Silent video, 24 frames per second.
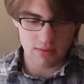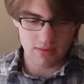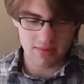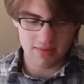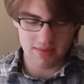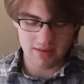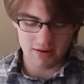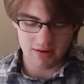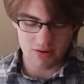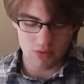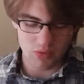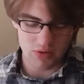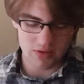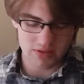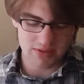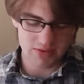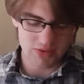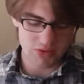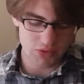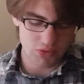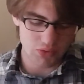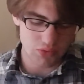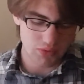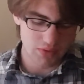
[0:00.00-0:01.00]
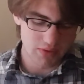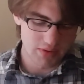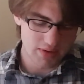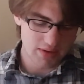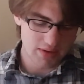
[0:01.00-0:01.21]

They're going to